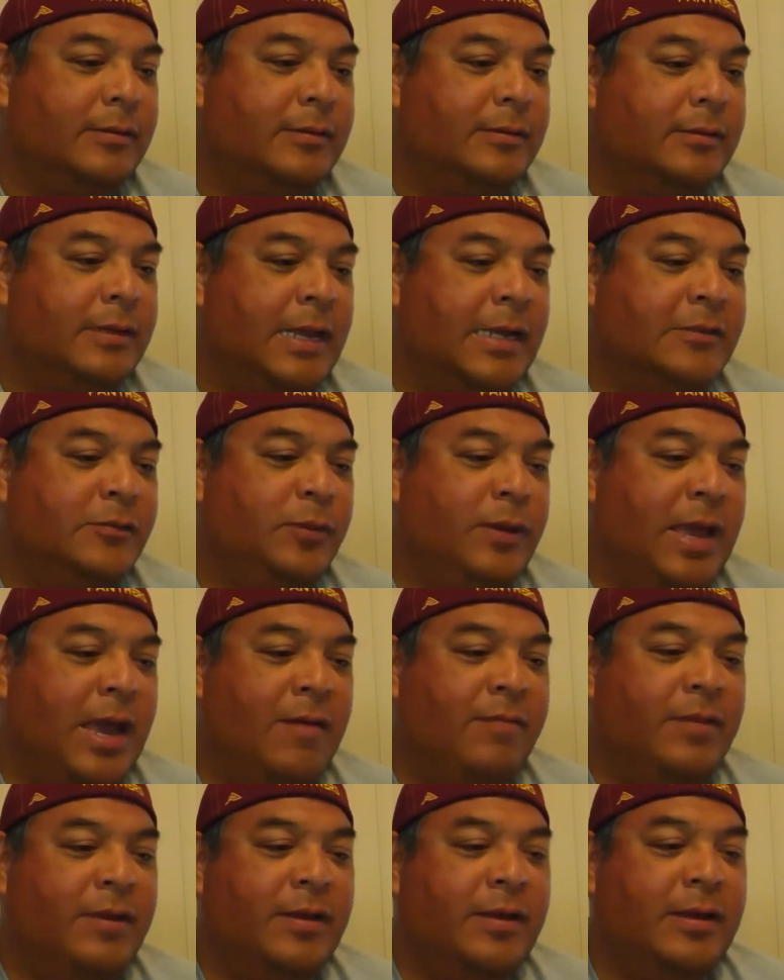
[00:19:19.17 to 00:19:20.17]
Next, we
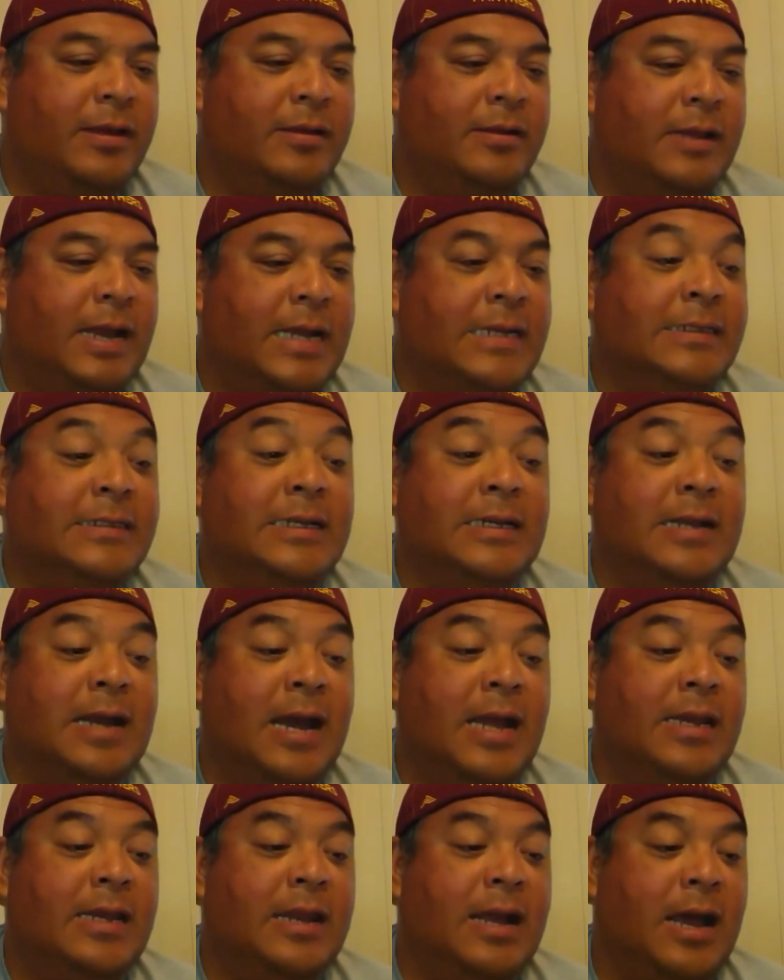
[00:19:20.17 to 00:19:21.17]
have the
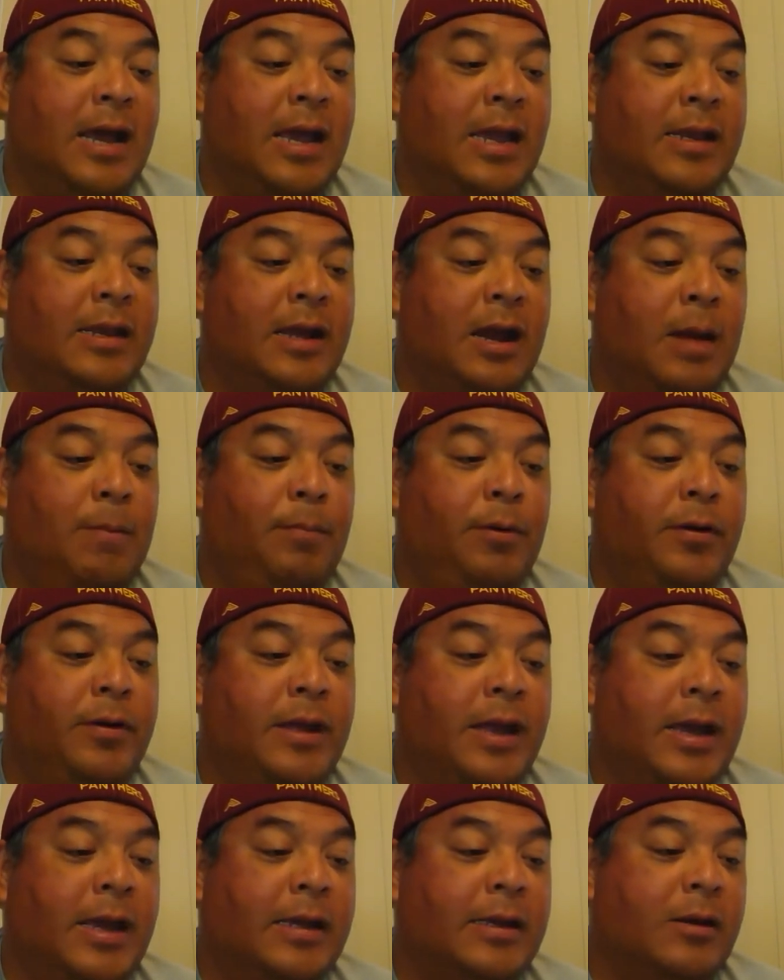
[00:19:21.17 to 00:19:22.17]
1999 Upper
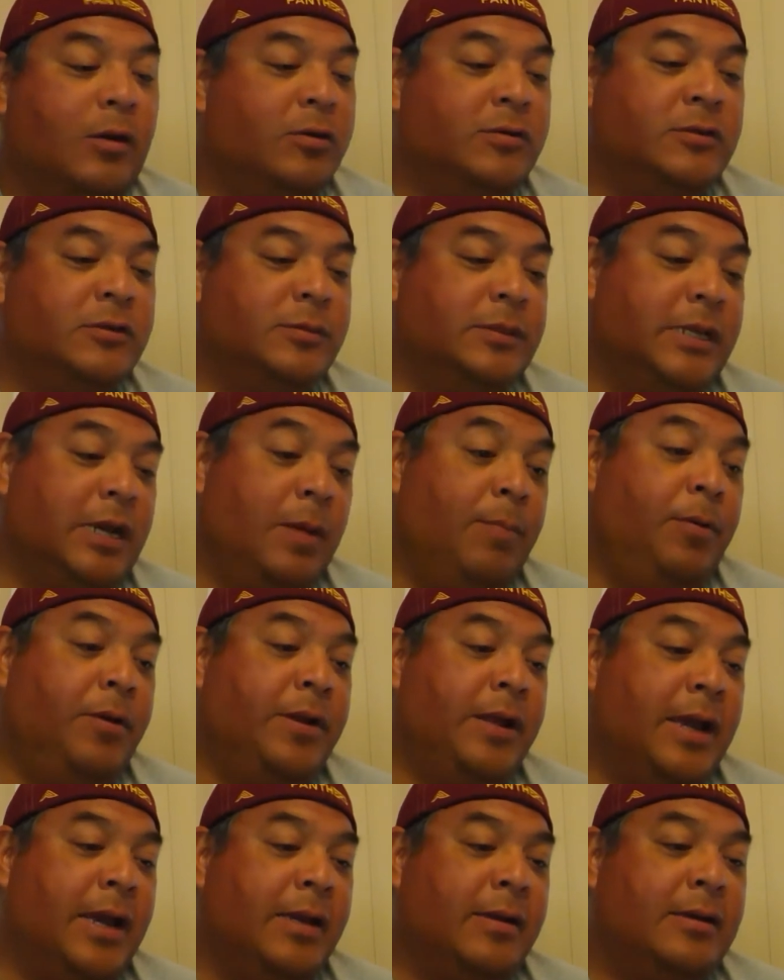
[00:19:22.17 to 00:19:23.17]
Deck
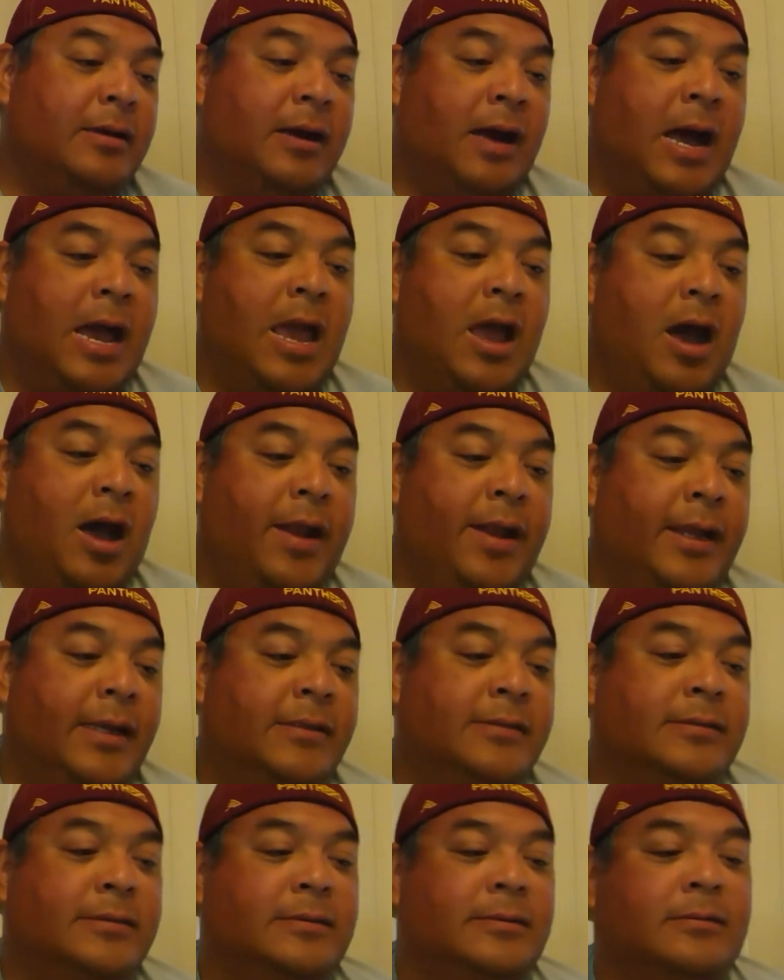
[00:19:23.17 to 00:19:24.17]

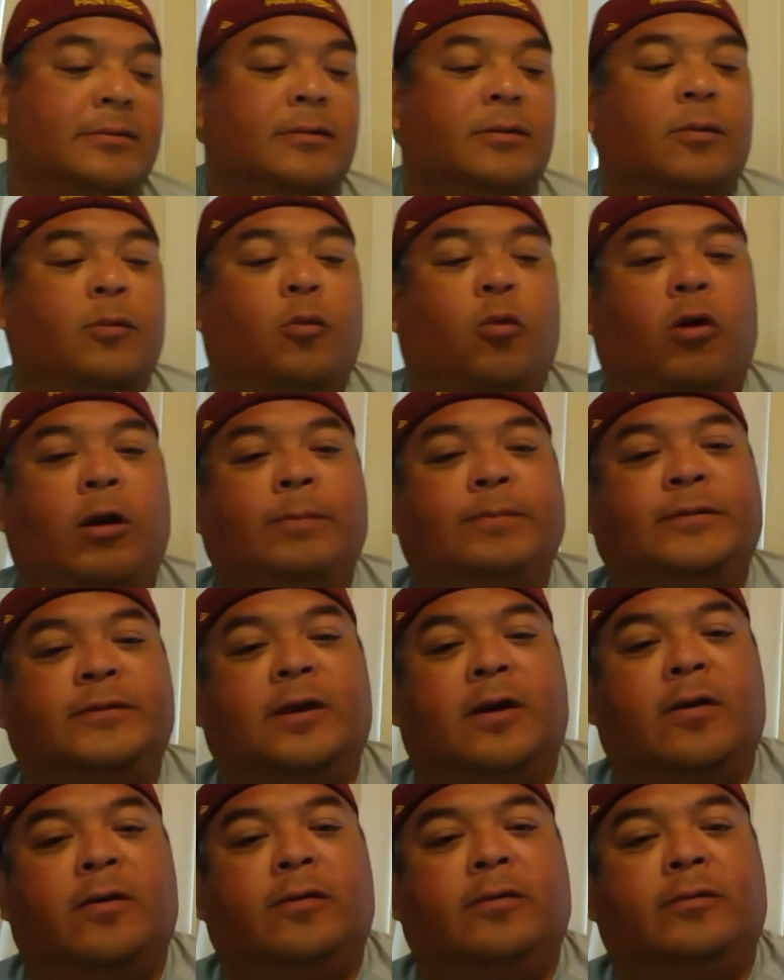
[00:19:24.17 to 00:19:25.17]
Ionics Warp
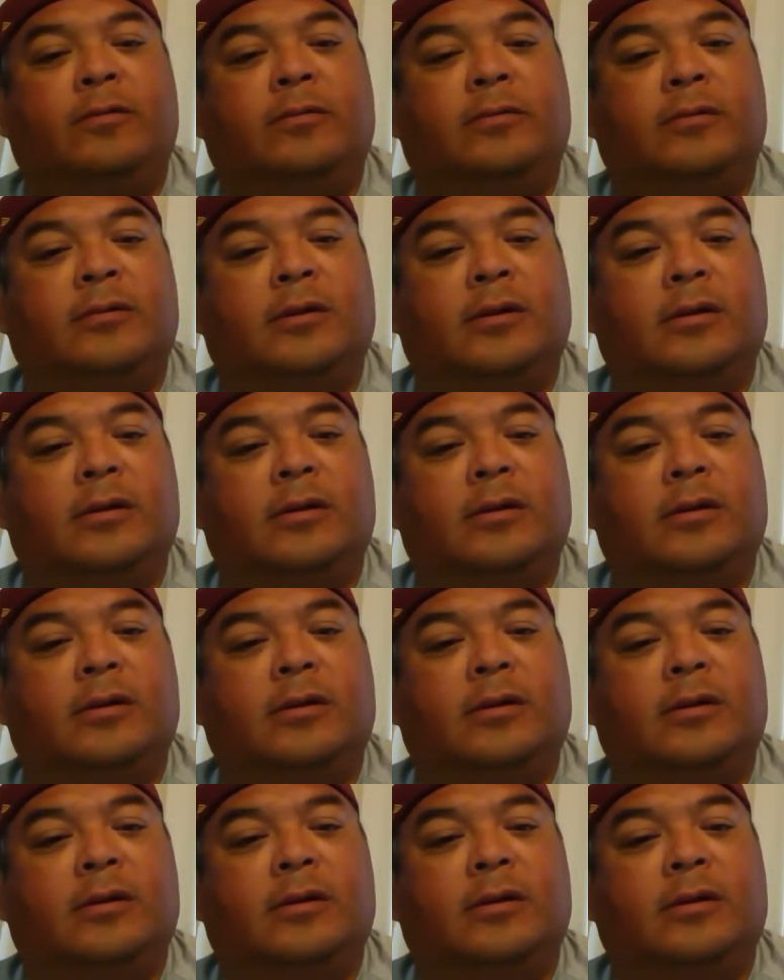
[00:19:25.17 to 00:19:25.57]
Zone.